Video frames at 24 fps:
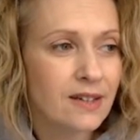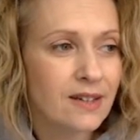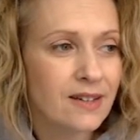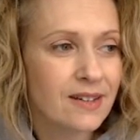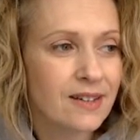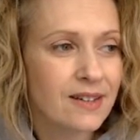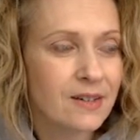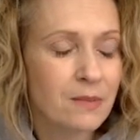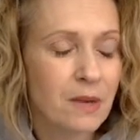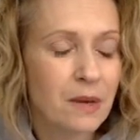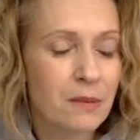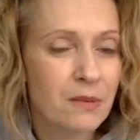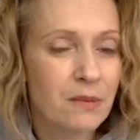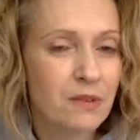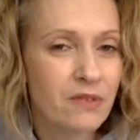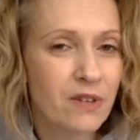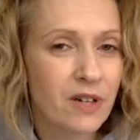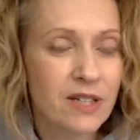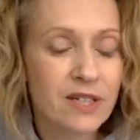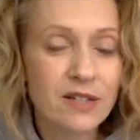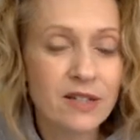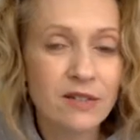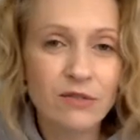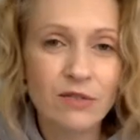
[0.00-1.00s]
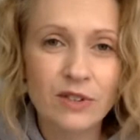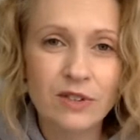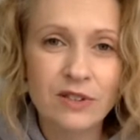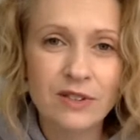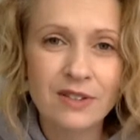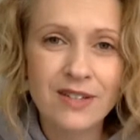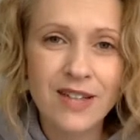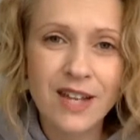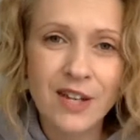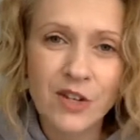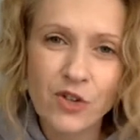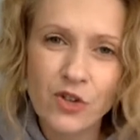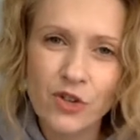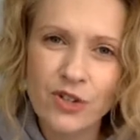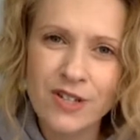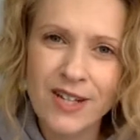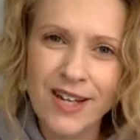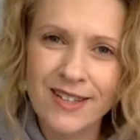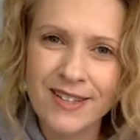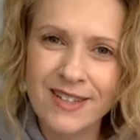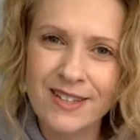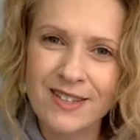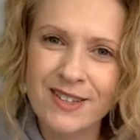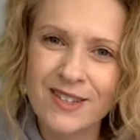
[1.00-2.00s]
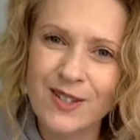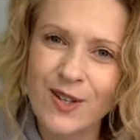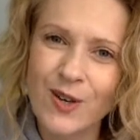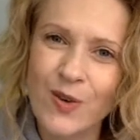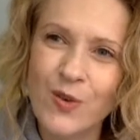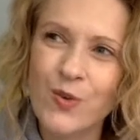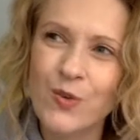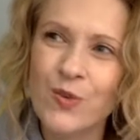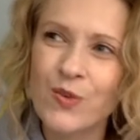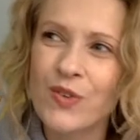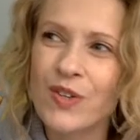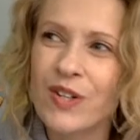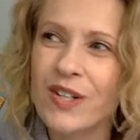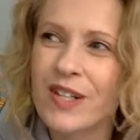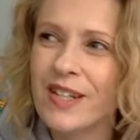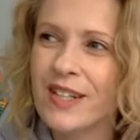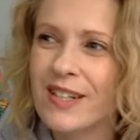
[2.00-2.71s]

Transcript: it might be very different. Nature takes its own,